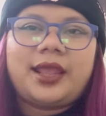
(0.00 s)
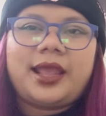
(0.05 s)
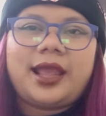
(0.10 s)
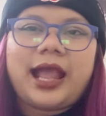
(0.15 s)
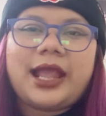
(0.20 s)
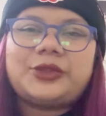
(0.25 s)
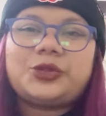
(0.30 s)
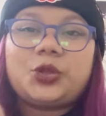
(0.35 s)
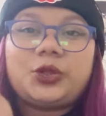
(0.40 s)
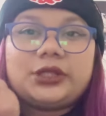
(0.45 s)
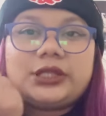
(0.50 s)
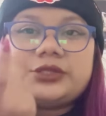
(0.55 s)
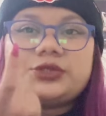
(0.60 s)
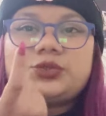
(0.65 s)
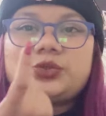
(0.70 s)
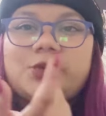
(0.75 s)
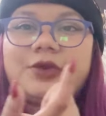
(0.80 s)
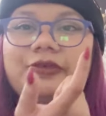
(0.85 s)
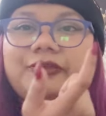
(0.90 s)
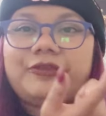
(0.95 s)
I told this
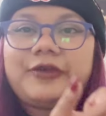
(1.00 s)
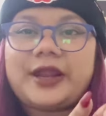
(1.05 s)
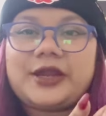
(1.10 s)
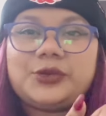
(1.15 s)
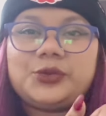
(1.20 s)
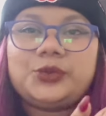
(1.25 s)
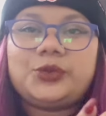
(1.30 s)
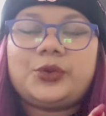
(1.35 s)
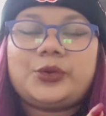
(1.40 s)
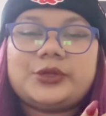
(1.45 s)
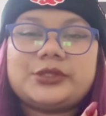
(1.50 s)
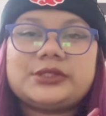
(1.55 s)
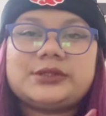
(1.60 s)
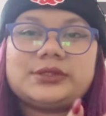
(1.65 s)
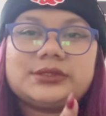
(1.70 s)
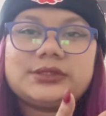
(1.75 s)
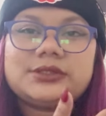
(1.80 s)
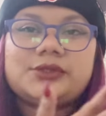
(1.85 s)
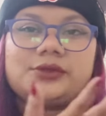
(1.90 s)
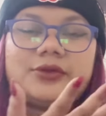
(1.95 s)
to a friend who
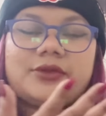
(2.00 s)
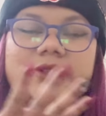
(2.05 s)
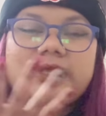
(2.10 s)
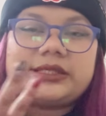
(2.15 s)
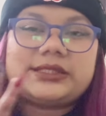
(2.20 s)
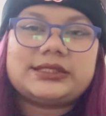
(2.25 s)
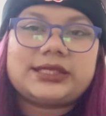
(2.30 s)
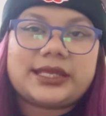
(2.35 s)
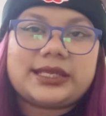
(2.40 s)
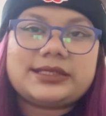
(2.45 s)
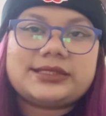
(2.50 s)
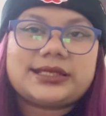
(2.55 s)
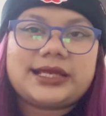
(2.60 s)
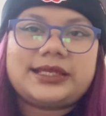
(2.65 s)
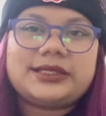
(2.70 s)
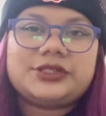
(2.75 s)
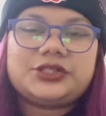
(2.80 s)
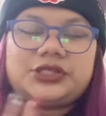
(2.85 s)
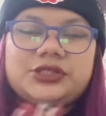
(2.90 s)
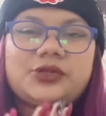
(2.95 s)
knows, you know, these things.
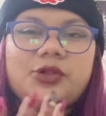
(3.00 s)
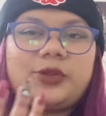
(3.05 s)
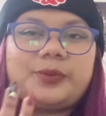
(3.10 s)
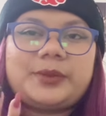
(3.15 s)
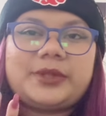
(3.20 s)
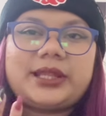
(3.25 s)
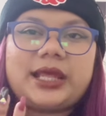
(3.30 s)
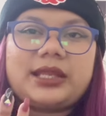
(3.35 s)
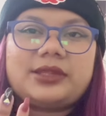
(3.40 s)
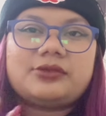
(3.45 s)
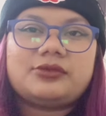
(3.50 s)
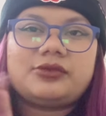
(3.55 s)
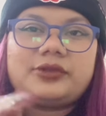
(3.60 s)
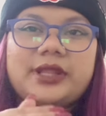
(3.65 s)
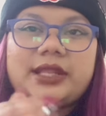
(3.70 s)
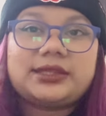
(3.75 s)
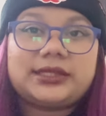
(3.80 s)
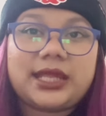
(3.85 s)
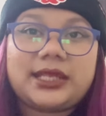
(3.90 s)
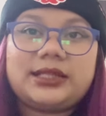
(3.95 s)
And she told me that, you know,
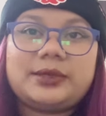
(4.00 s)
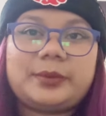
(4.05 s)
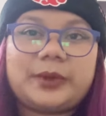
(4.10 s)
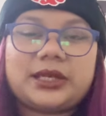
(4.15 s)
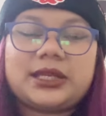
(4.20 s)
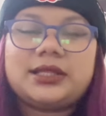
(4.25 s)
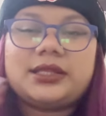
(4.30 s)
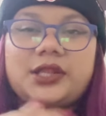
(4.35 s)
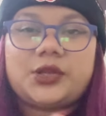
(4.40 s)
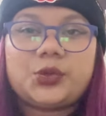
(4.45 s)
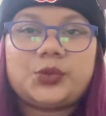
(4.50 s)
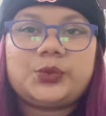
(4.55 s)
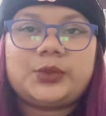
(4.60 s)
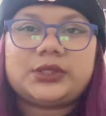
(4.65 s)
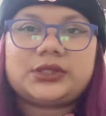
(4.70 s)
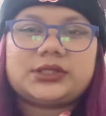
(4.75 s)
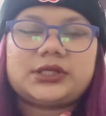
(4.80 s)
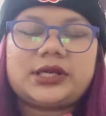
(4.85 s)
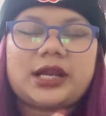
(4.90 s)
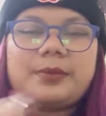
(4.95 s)
they take the money and they don't
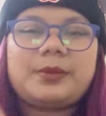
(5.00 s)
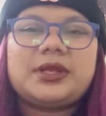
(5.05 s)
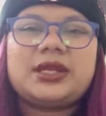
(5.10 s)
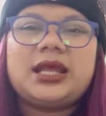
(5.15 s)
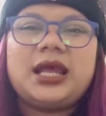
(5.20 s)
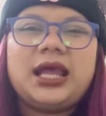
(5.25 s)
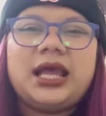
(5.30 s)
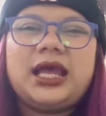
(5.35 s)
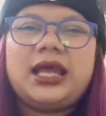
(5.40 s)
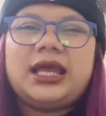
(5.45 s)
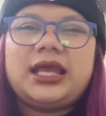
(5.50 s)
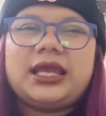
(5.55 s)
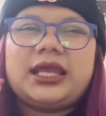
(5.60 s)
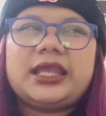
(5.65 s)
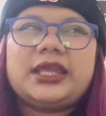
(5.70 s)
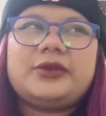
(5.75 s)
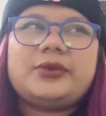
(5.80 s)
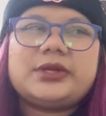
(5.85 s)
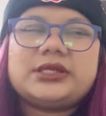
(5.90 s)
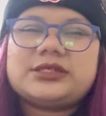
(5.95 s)
return. I mean,
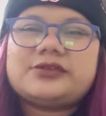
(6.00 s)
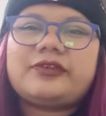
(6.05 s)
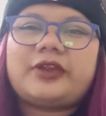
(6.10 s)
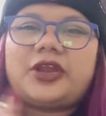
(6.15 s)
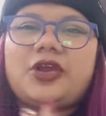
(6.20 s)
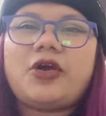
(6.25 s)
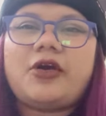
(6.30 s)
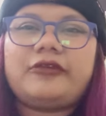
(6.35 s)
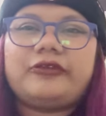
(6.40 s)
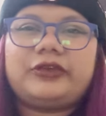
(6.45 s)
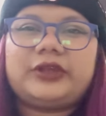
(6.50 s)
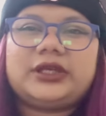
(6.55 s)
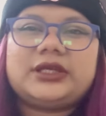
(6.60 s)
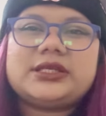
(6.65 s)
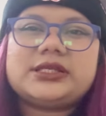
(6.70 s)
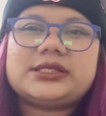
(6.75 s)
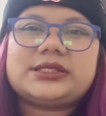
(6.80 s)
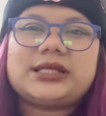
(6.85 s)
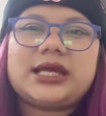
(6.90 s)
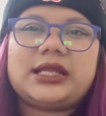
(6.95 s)
it was very
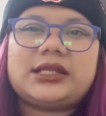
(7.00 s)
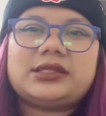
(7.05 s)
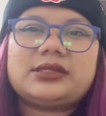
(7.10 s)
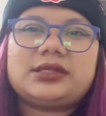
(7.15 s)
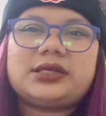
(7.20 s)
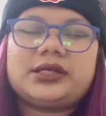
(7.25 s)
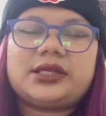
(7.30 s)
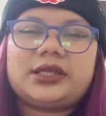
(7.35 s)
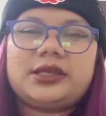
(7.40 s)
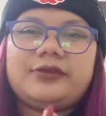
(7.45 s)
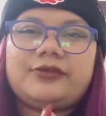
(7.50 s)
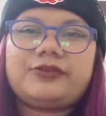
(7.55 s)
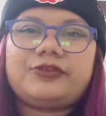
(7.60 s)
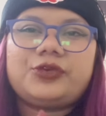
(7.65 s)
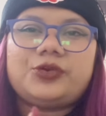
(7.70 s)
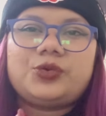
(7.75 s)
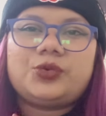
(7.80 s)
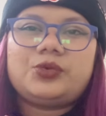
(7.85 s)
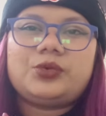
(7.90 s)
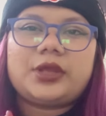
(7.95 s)
obvious that if
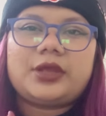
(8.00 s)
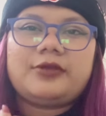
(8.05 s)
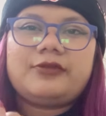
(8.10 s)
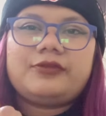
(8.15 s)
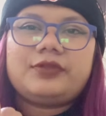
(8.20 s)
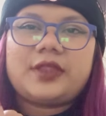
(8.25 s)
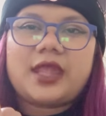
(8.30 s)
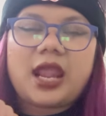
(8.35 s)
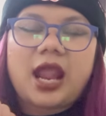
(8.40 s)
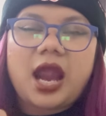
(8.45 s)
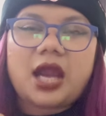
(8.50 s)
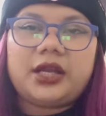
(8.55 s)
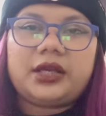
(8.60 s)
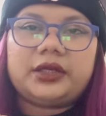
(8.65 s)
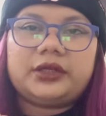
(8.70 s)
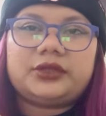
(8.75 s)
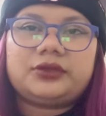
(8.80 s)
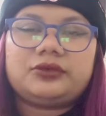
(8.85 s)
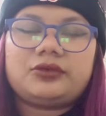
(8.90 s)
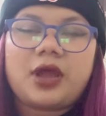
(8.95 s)
they
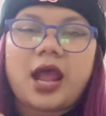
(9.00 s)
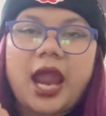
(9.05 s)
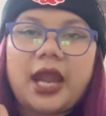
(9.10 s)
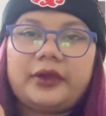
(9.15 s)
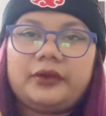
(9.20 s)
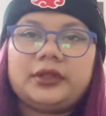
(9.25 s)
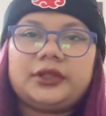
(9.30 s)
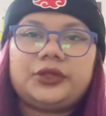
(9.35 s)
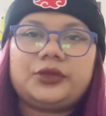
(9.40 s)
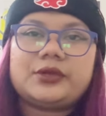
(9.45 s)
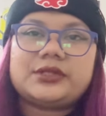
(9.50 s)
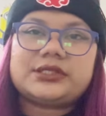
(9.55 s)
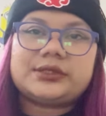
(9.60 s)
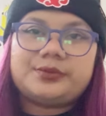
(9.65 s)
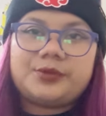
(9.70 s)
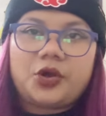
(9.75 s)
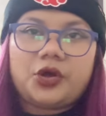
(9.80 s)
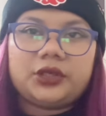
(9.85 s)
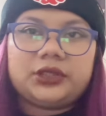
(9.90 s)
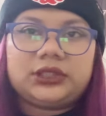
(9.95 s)
are, you know, hiring you as a
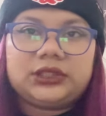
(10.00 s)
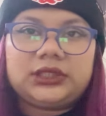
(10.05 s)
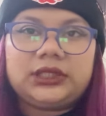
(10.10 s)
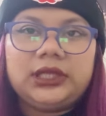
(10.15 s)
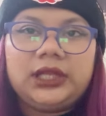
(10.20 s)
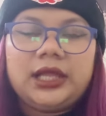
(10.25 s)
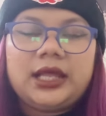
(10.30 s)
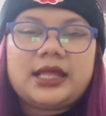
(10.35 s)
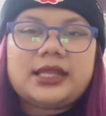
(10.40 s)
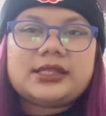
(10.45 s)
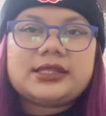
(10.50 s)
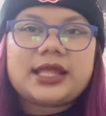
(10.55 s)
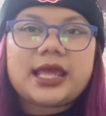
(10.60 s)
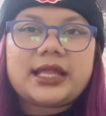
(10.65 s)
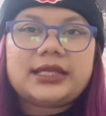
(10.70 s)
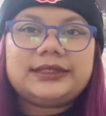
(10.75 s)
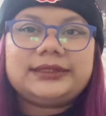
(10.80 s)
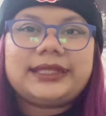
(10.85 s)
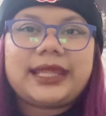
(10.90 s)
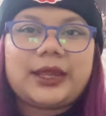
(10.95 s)
model,
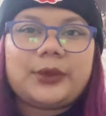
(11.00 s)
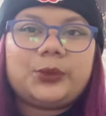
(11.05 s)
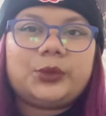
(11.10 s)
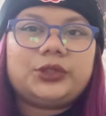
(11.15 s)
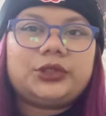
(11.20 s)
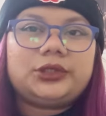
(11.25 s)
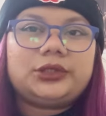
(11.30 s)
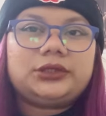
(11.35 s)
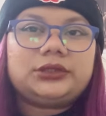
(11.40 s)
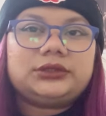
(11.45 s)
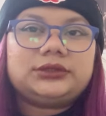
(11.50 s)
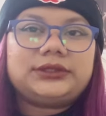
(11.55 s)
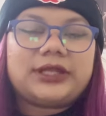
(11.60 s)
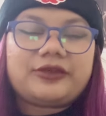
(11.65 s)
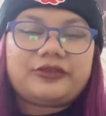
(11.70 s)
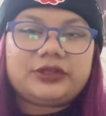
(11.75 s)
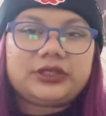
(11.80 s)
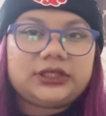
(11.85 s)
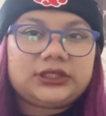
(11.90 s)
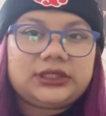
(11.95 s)
then they will
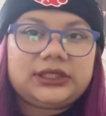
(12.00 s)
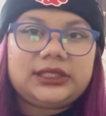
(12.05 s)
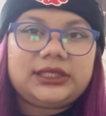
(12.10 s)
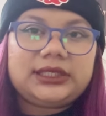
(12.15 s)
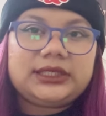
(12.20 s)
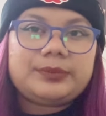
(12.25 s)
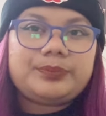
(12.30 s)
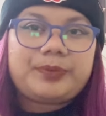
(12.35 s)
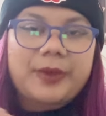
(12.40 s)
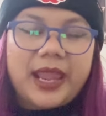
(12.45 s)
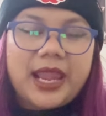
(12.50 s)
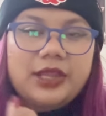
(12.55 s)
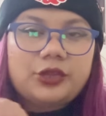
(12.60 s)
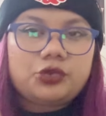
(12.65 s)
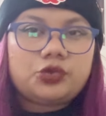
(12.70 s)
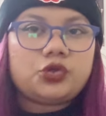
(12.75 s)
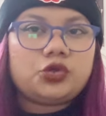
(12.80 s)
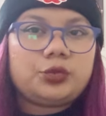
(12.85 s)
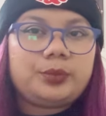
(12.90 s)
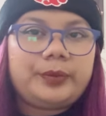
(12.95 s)
definitely pay
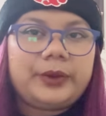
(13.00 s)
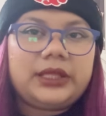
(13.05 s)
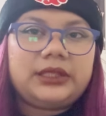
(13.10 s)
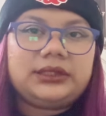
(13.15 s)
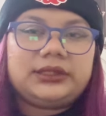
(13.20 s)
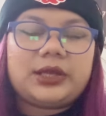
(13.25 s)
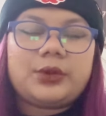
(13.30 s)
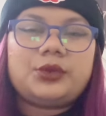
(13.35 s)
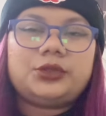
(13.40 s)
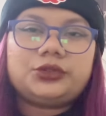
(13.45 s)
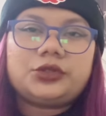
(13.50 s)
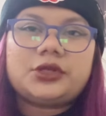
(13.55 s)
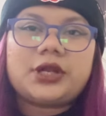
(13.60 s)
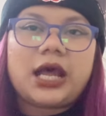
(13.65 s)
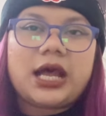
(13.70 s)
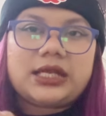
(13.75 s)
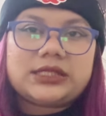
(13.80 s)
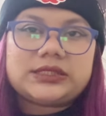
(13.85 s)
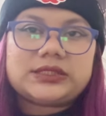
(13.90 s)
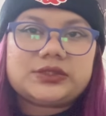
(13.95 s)
you, but they will not
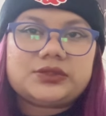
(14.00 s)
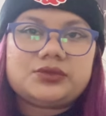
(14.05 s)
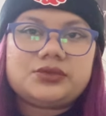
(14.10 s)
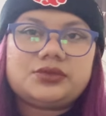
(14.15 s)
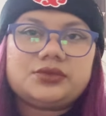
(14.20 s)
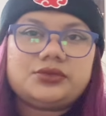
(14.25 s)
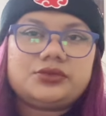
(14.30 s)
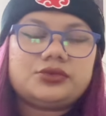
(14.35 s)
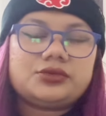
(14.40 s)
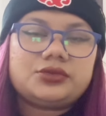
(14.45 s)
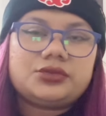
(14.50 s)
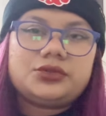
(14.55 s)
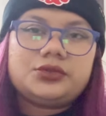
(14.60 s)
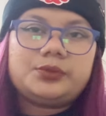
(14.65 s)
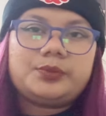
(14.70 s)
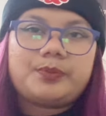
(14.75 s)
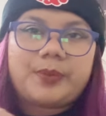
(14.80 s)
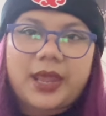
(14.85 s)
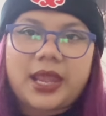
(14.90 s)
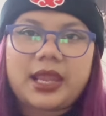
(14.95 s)
ask you to
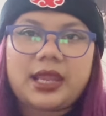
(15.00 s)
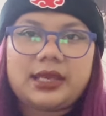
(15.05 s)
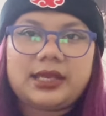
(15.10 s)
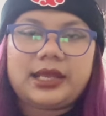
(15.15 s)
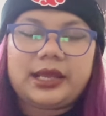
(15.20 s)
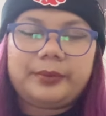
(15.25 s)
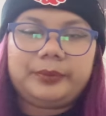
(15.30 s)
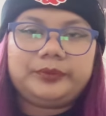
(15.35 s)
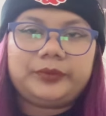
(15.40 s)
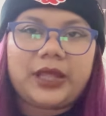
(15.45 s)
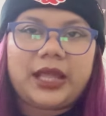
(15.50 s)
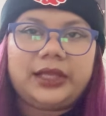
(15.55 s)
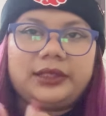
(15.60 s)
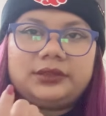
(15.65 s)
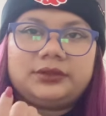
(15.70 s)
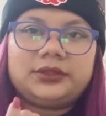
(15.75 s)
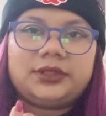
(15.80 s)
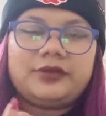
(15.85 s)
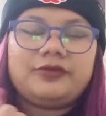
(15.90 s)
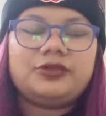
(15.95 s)
pay them.
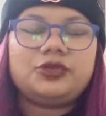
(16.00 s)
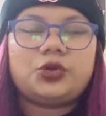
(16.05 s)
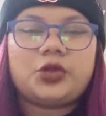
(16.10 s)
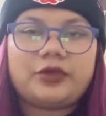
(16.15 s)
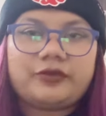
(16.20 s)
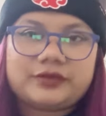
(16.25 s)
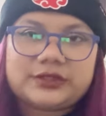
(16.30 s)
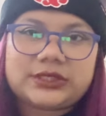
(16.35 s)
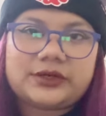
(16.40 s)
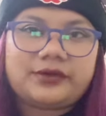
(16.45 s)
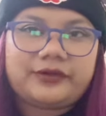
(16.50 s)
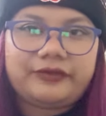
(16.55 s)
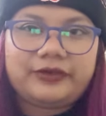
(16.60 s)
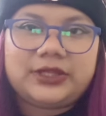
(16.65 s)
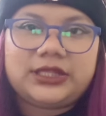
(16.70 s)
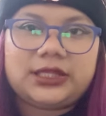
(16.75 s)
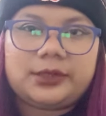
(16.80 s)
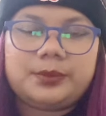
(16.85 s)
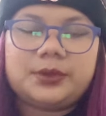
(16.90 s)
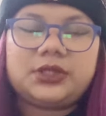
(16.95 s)
And even though if it's a
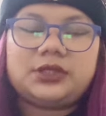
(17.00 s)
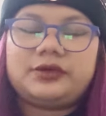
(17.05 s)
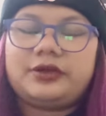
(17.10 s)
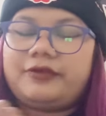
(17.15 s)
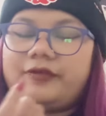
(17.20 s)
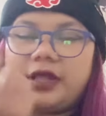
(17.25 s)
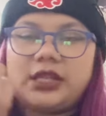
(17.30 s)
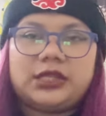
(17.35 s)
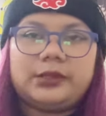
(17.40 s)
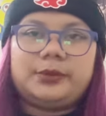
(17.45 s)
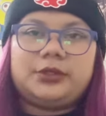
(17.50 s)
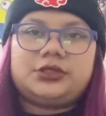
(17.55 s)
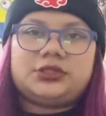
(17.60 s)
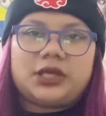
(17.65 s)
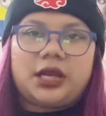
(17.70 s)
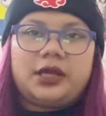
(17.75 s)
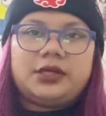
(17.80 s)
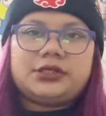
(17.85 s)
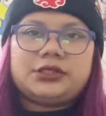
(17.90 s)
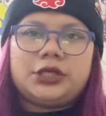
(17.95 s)
refundable
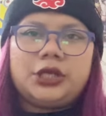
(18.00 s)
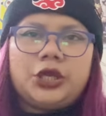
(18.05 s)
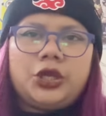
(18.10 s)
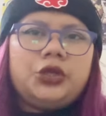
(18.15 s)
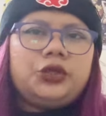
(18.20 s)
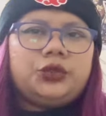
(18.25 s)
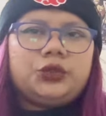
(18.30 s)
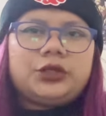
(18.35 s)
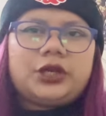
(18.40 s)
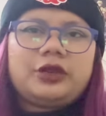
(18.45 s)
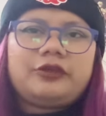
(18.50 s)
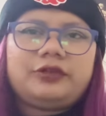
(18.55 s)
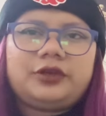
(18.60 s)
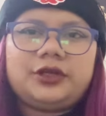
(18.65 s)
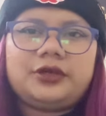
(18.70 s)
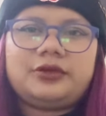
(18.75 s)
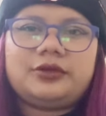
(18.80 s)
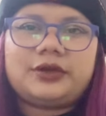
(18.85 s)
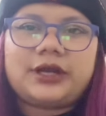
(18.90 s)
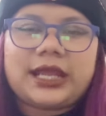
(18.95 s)
charge, you
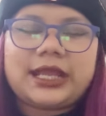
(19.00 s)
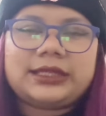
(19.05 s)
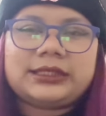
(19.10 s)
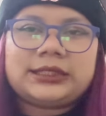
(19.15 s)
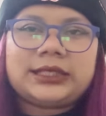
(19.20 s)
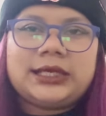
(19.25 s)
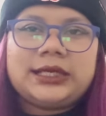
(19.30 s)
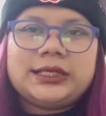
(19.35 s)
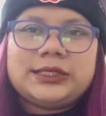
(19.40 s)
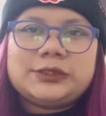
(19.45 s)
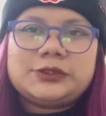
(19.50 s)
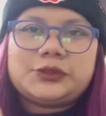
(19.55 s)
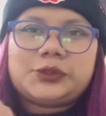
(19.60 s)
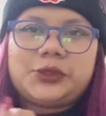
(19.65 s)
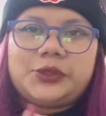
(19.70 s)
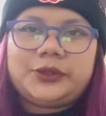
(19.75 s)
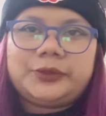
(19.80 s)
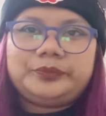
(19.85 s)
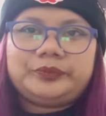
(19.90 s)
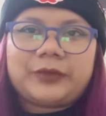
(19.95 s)
never know, right?
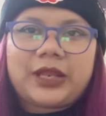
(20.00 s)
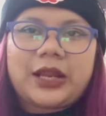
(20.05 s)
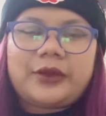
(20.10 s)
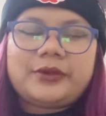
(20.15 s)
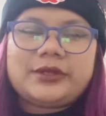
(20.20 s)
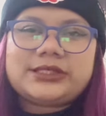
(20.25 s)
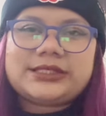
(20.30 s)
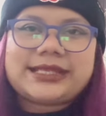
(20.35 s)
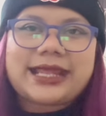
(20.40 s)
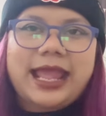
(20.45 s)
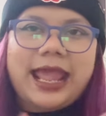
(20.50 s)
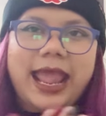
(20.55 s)
So that was the